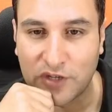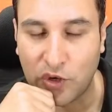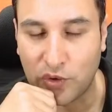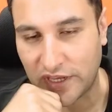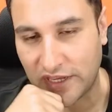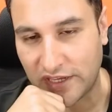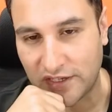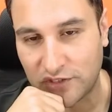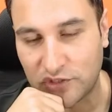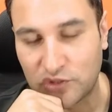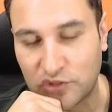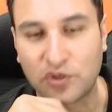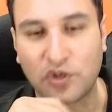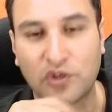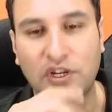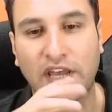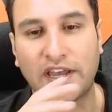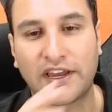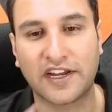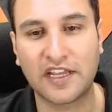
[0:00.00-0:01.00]
Okay, so you're
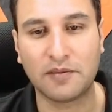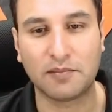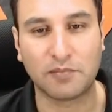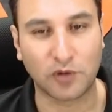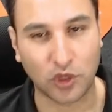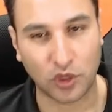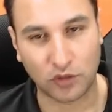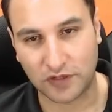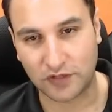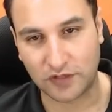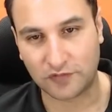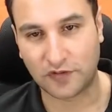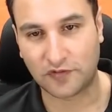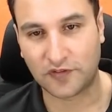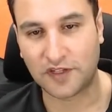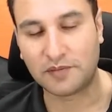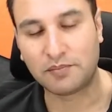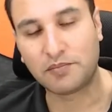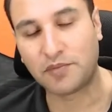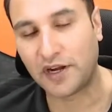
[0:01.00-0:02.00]
targeting below
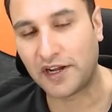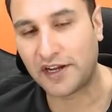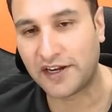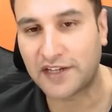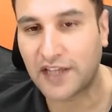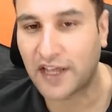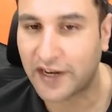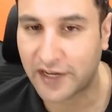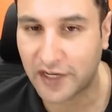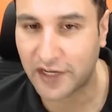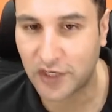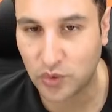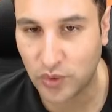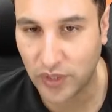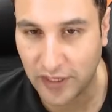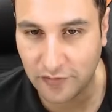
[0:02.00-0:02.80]
150. Brilliant target to